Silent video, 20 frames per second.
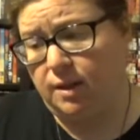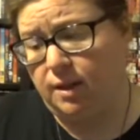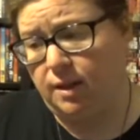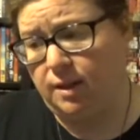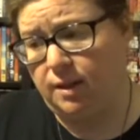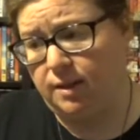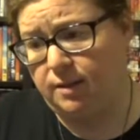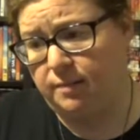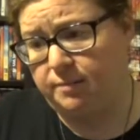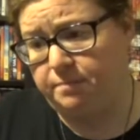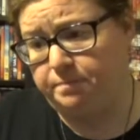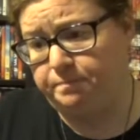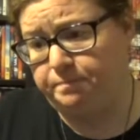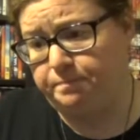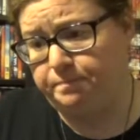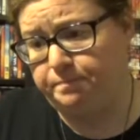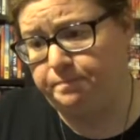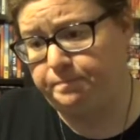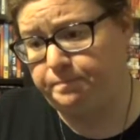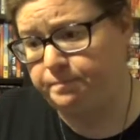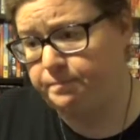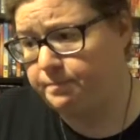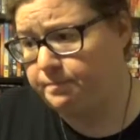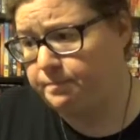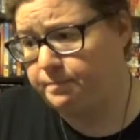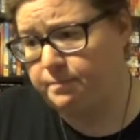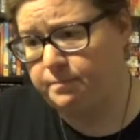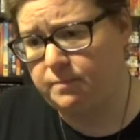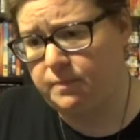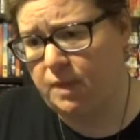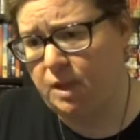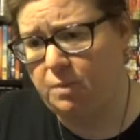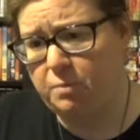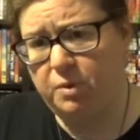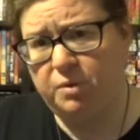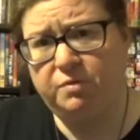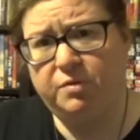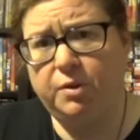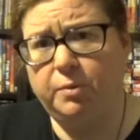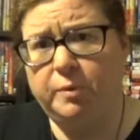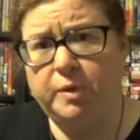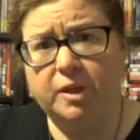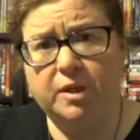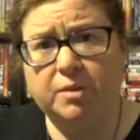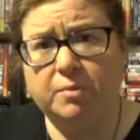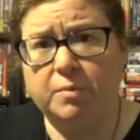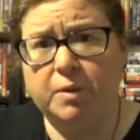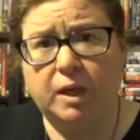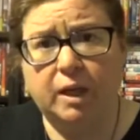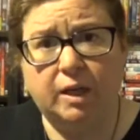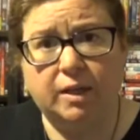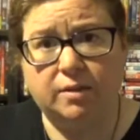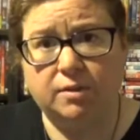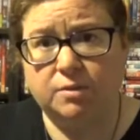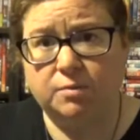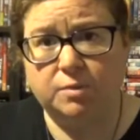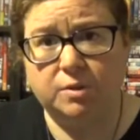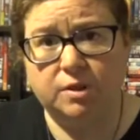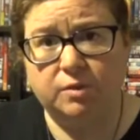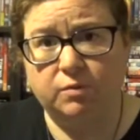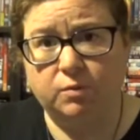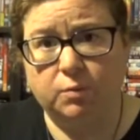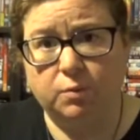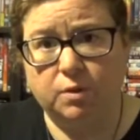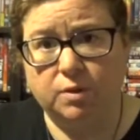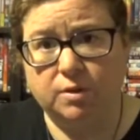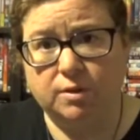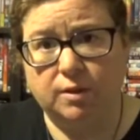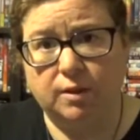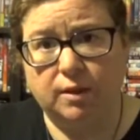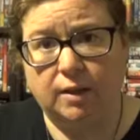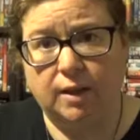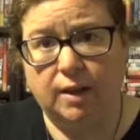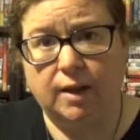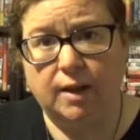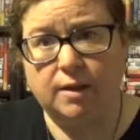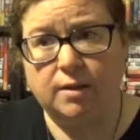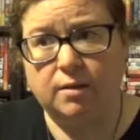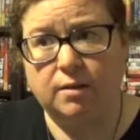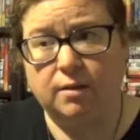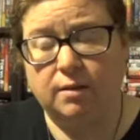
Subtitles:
But filming in the mines was even worse than that.